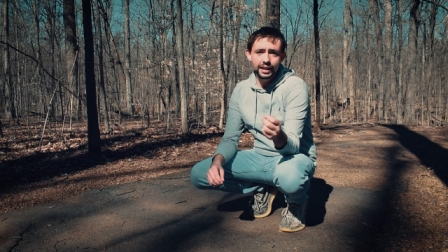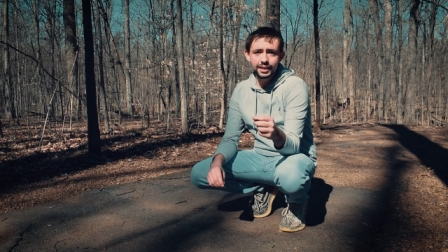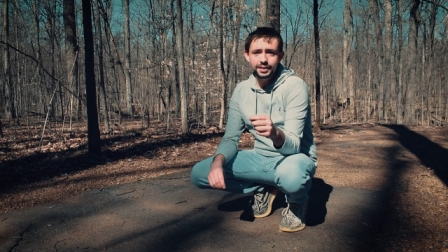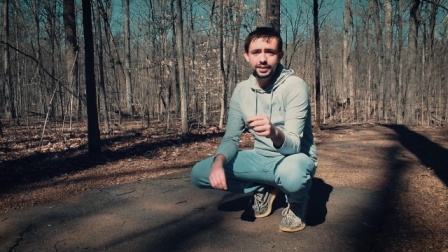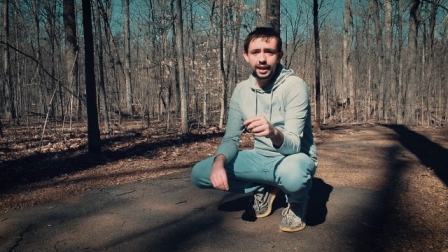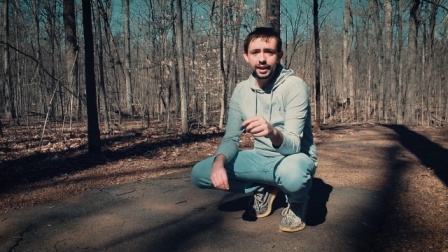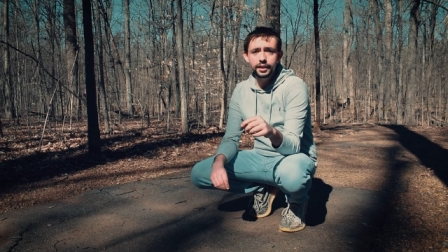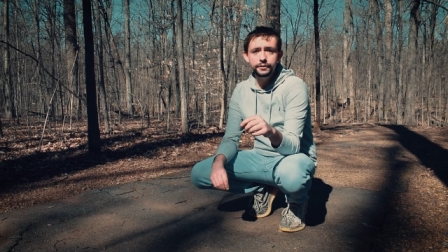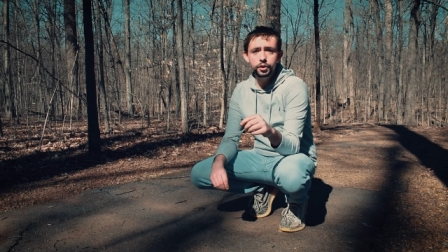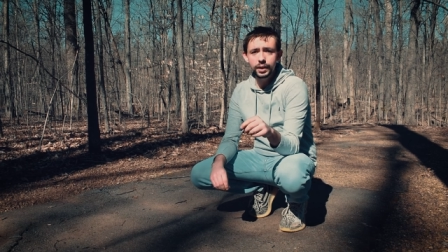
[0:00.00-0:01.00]
is I
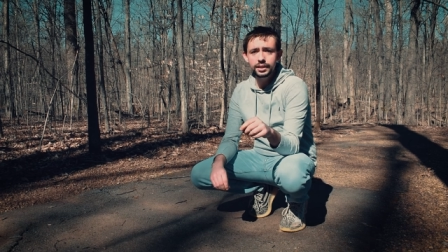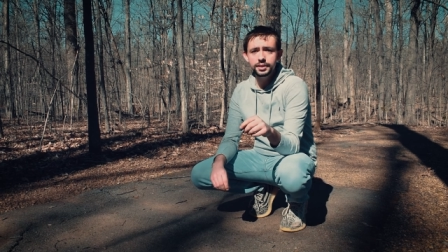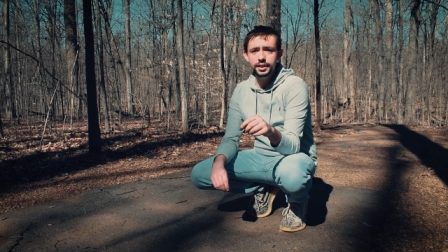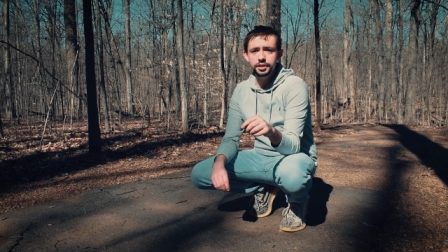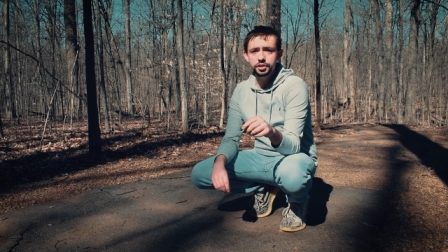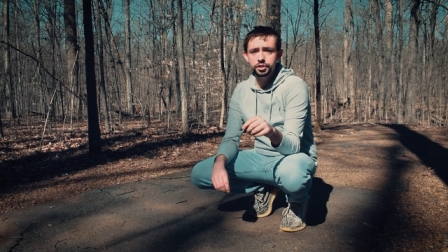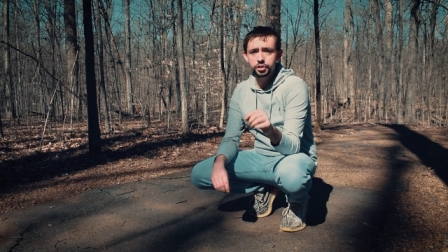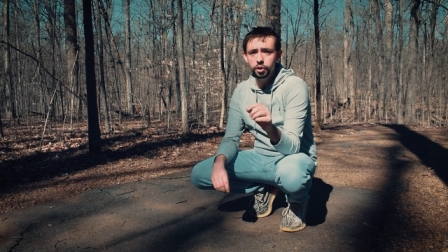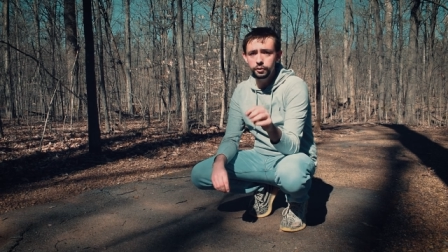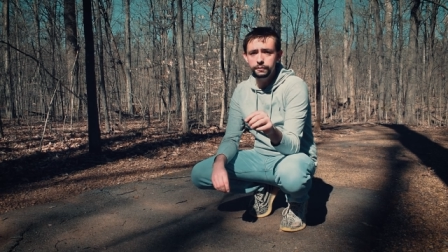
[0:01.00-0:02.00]
had a few ancestors
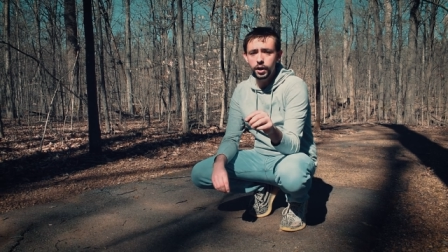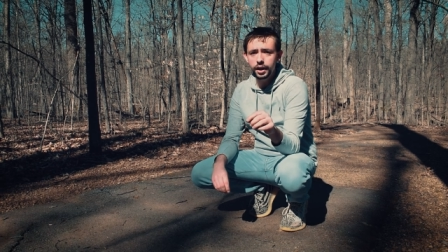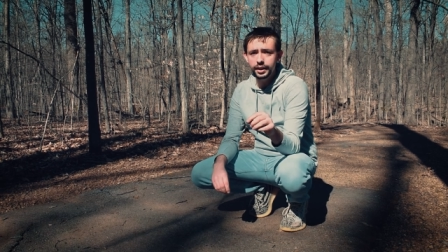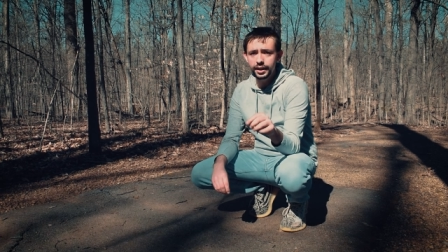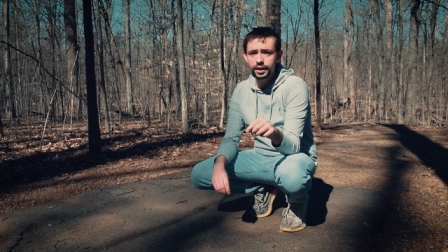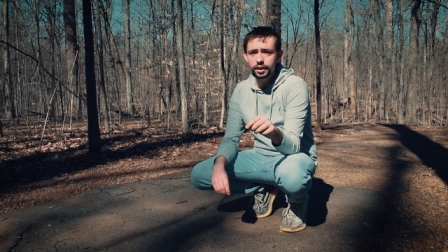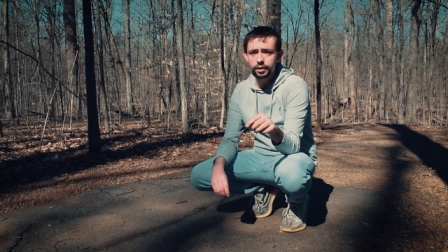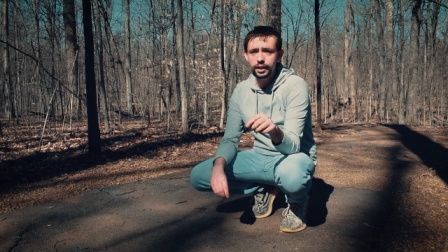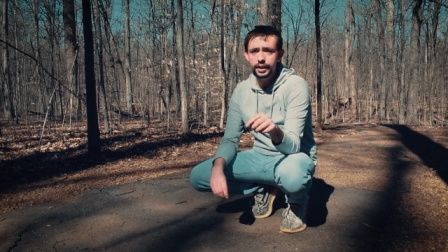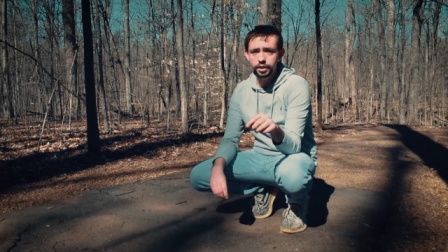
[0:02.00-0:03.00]
who fought
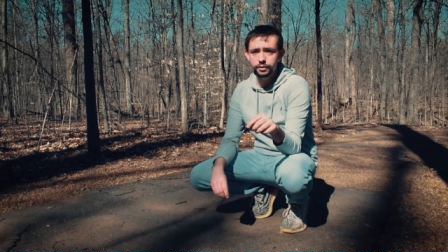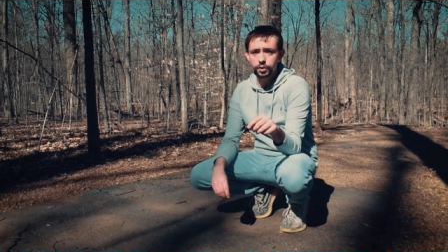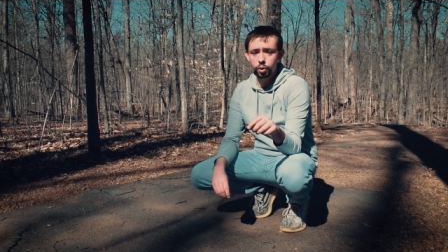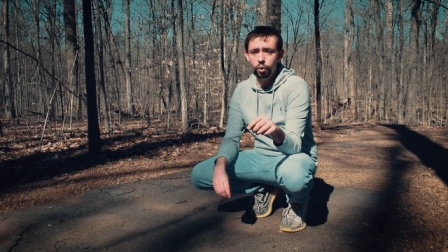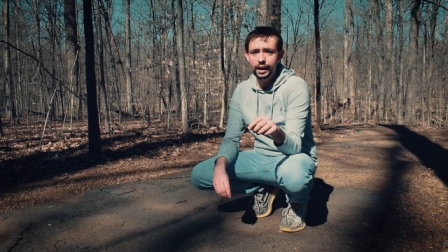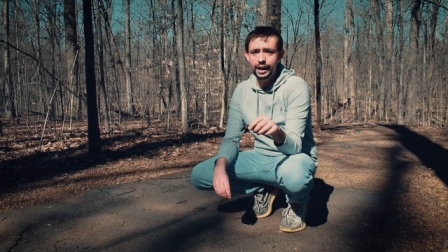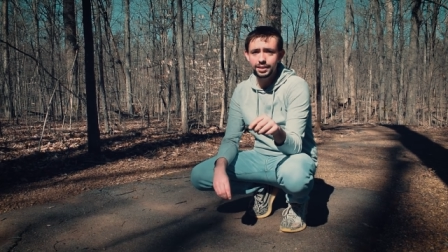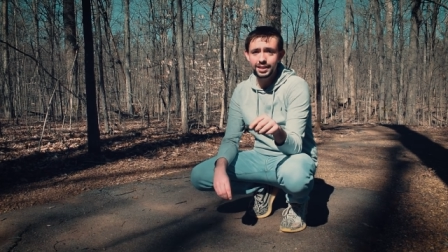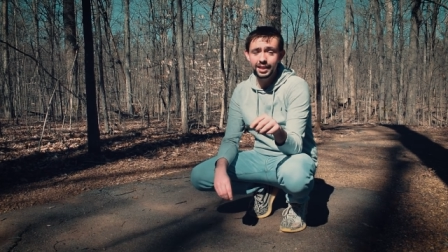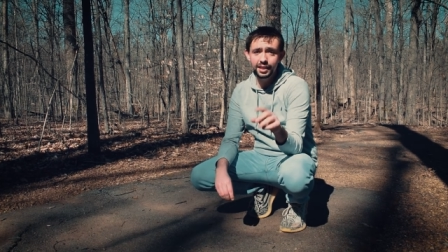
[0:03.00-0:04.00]
here at Guilford
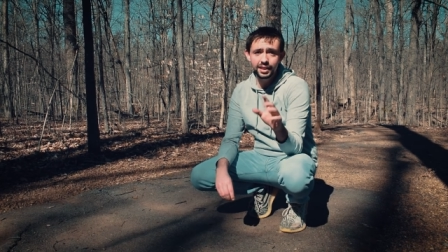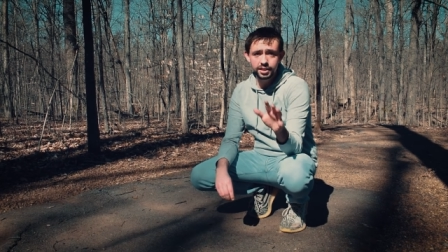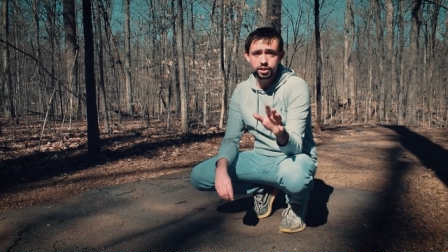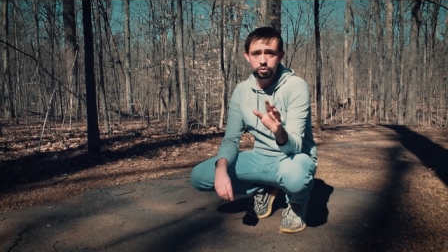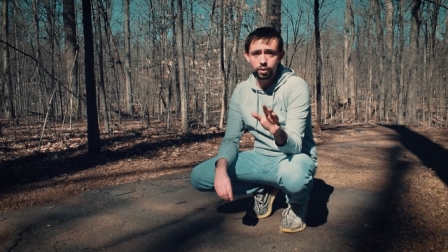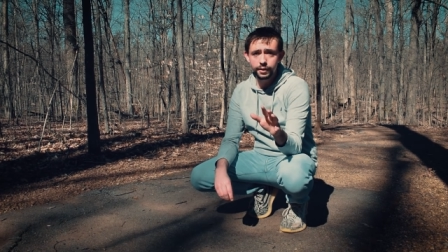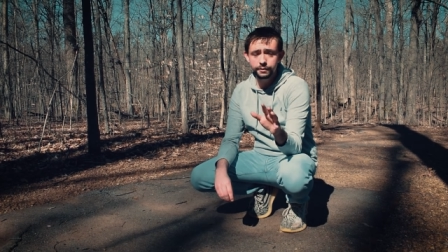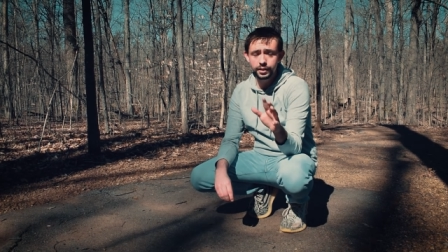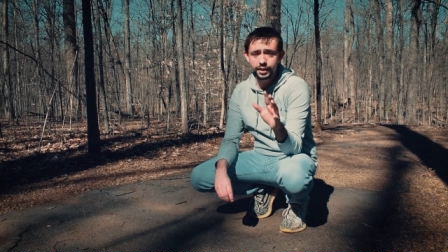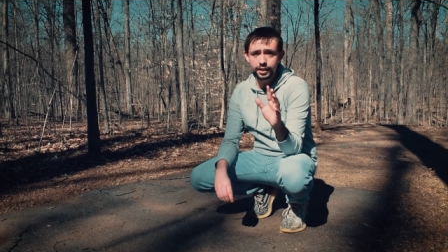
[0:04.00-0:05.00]
Courthouse, and this is
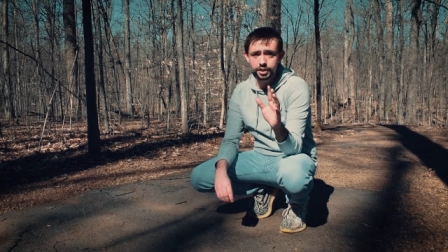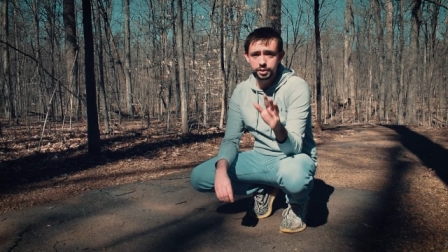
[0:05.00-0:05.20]
roughly the